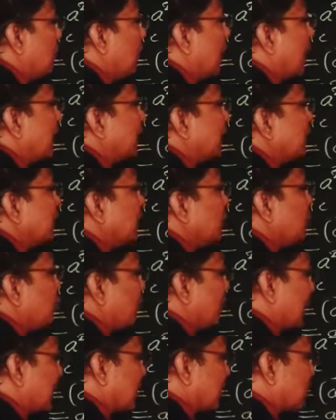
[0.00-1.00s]
minus
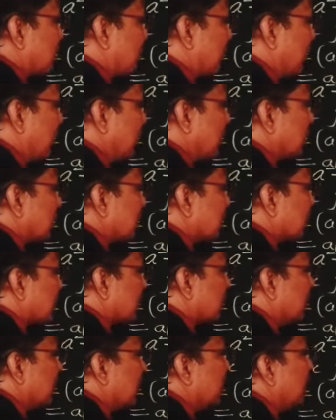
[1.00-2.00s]
into minus
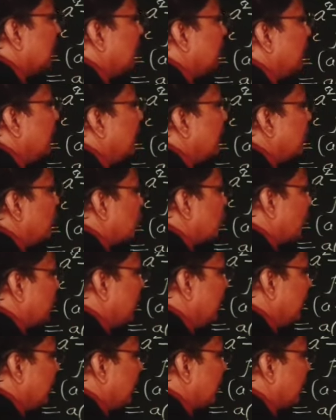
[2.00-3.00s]
plus b into
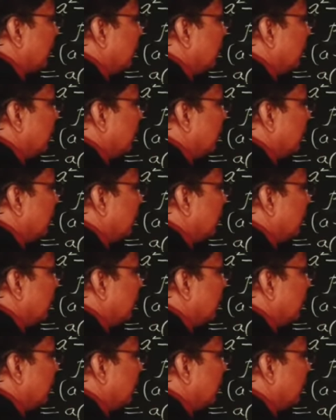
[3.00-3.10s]
b,